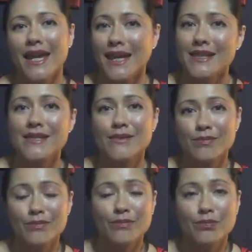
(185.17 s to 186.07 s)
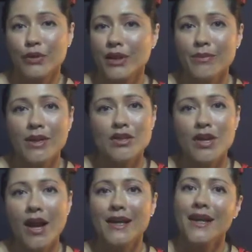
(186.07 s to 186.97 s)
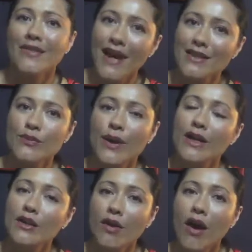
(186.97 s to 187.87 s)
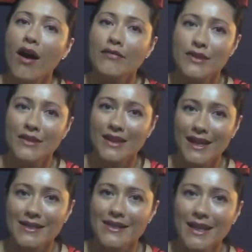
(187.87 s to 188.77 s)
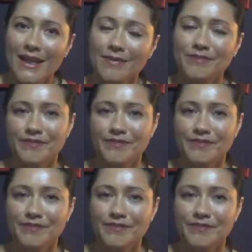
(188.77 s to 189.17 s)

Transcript: it's pretty much gone, and that's why you're off to the next thing.